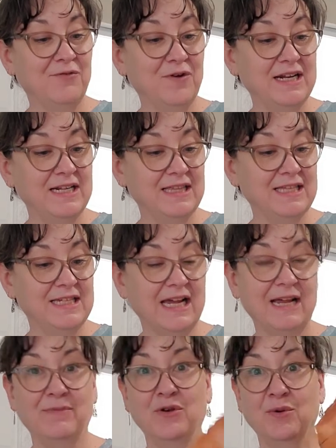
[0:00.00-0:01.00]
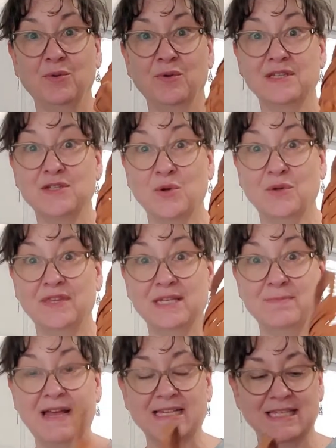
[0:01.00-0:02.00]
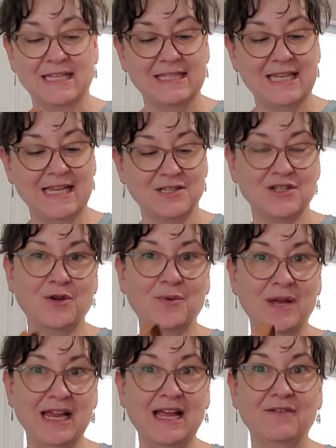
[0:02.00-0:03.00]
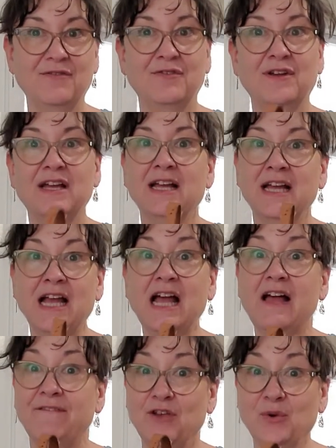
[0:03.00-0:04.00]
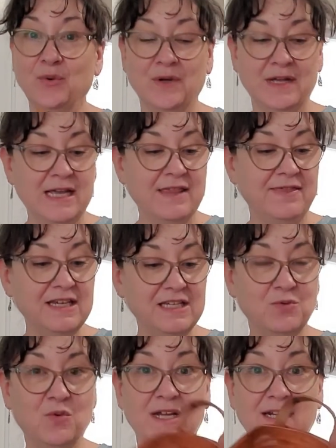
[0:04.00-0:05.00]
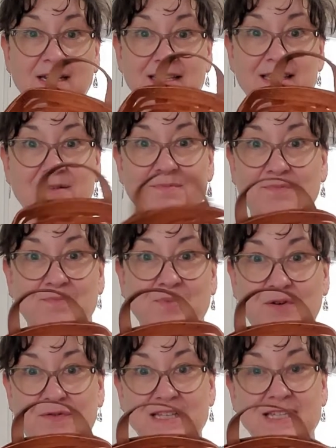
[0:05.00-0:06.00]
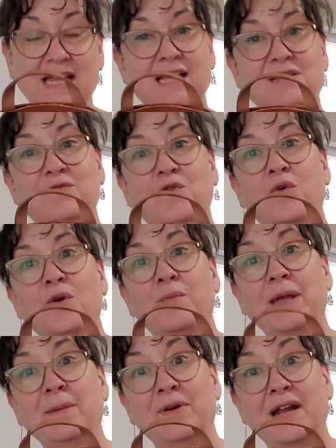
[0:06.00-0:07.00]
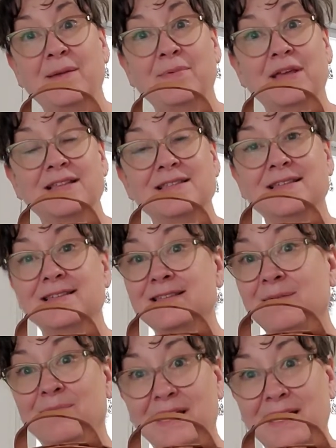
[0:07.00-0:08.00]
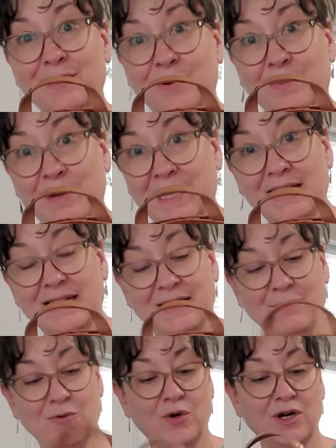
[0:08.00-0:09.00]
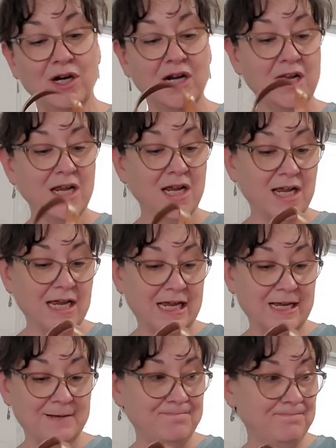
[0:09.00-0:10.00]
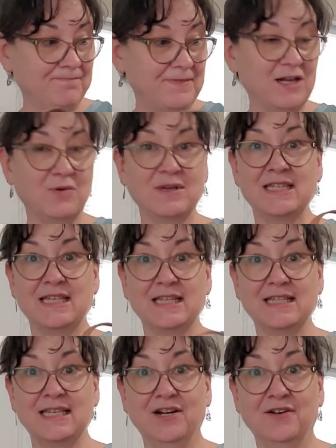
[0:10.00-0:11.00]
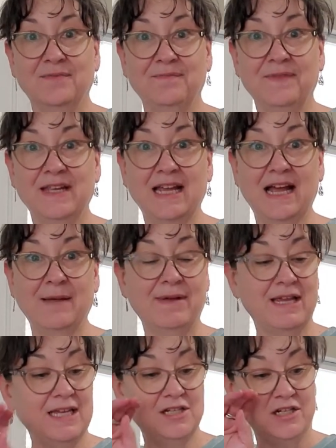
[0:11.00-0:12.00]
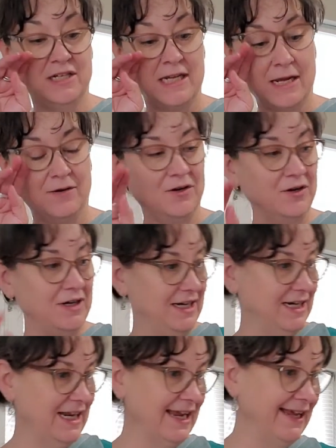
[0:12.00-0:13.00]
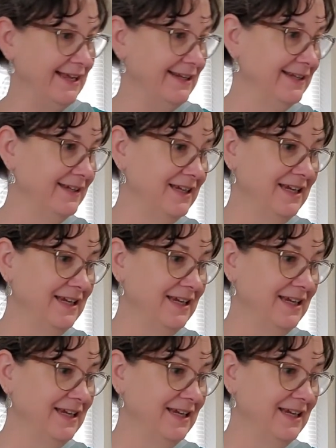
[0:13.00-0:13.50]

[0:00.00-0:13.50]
a friend at the time who sold these baskets, and so I have a few. This one is the perfect size for paper napkins, something I don't buy anymore, that always sits here on my kitchen counter, and it had